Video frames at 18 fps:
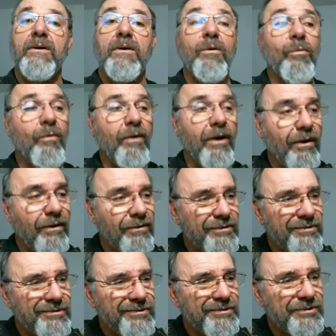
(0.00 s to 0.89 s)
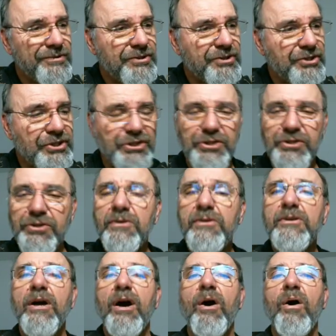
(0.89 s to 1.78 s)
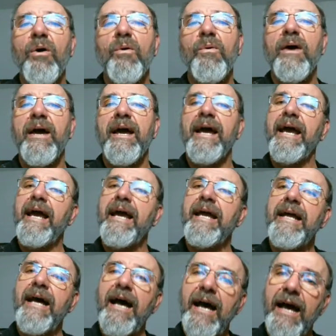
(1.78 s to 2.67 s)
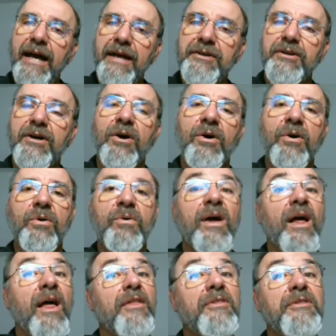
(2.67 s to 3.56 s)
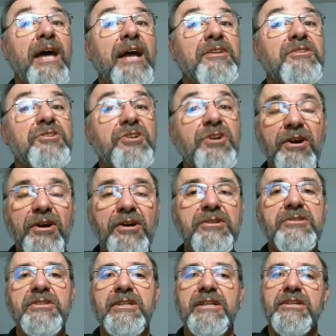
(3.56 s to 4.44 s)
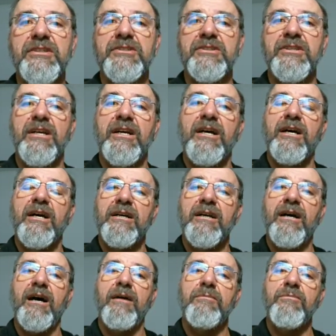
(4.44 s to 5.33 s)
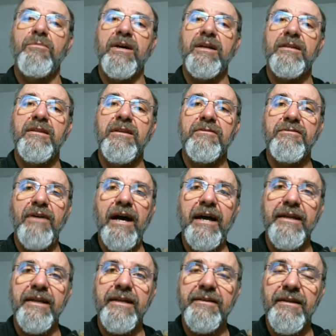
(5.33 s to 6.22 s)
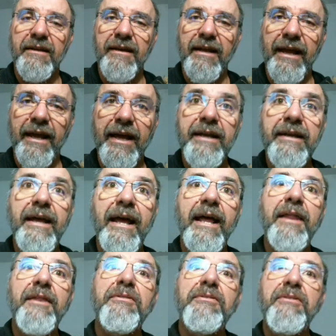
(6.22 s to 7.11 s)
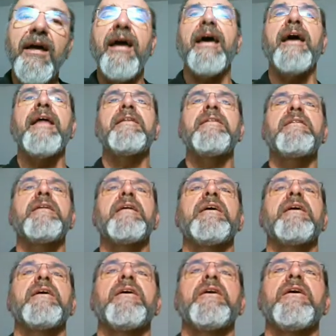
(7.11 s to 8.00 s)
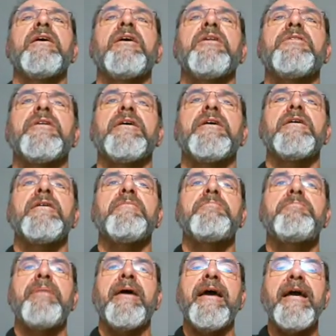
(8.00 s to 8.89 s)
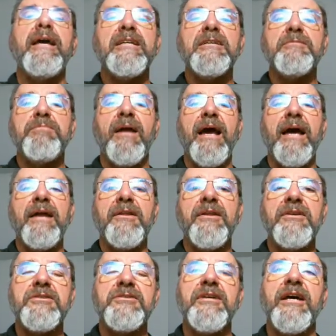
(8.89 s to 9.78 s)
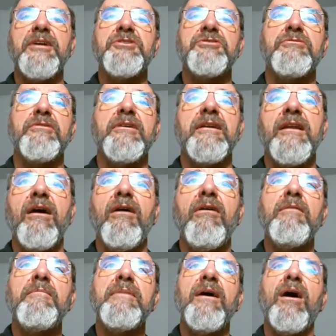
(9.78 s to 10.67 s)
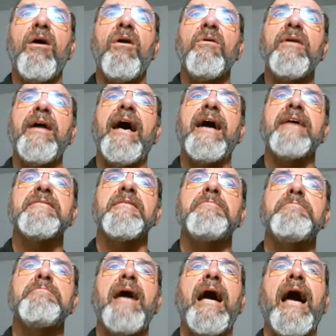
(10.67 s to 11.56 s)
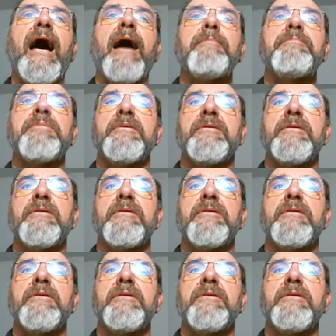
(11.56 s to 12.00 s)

Well, you know and I know that curses come with dividing the land, and then the peace plan of the century, lo and behold, has a map